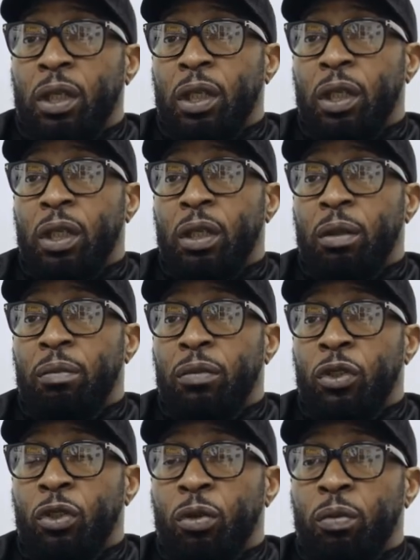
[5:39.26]
you
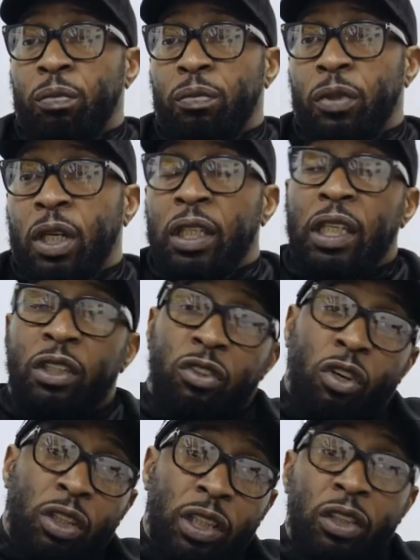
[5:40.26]
know. And then
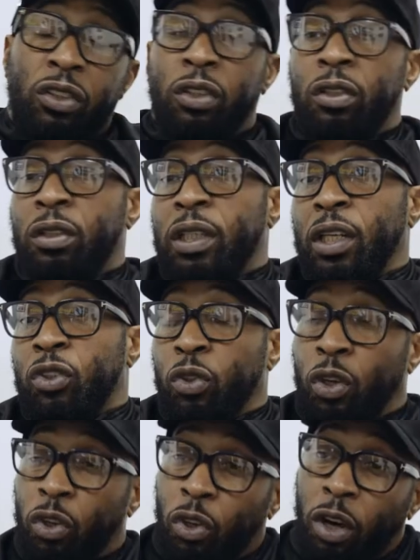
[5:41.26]
you've got Lyndon, that's
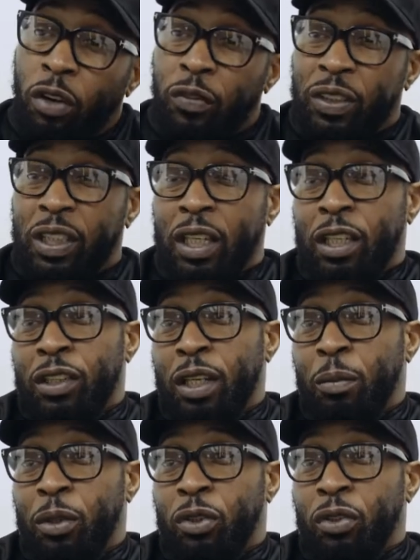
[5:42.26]
done a lot of as an
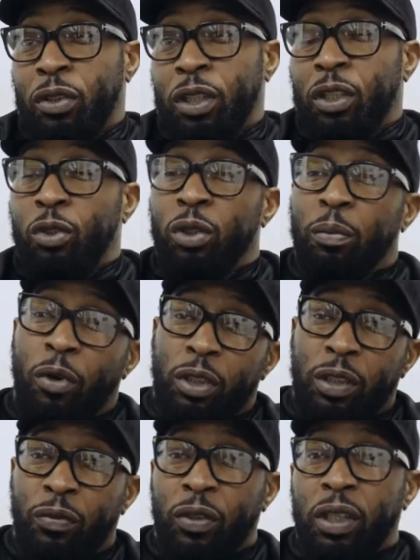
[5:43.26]
amateur, including
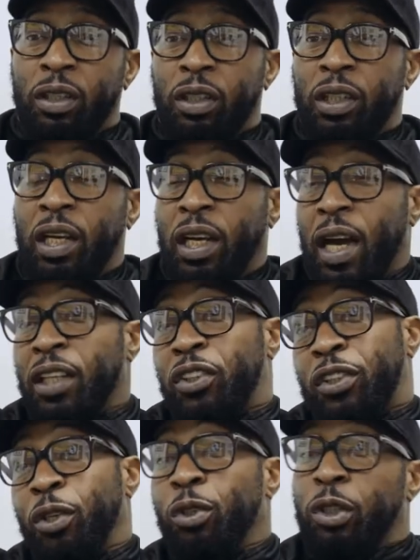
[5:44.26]
boxing for England, and
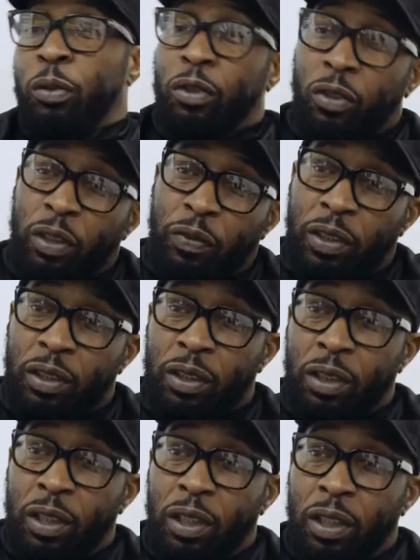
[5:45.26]
still doing great things.
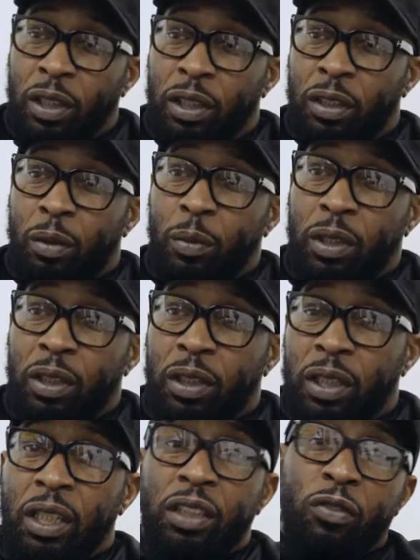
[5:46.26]
You know what I mean?
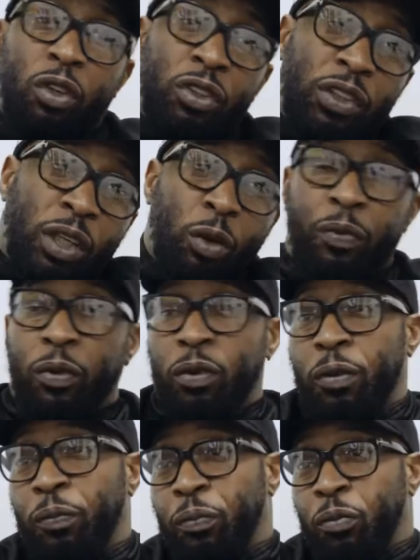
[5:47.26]
Then you've got
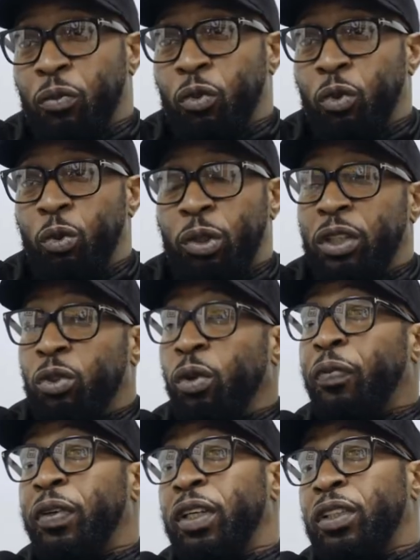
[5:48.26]
Zelfa, who did
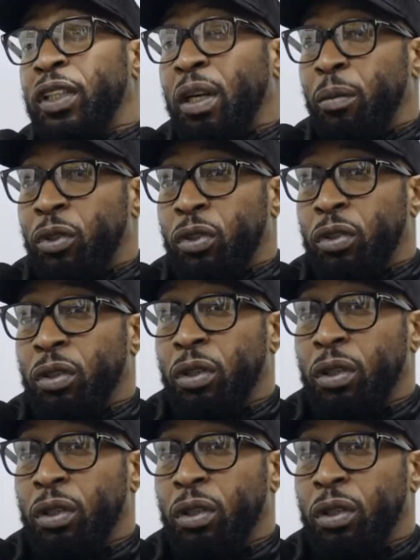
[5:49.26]
nothing as an amateur,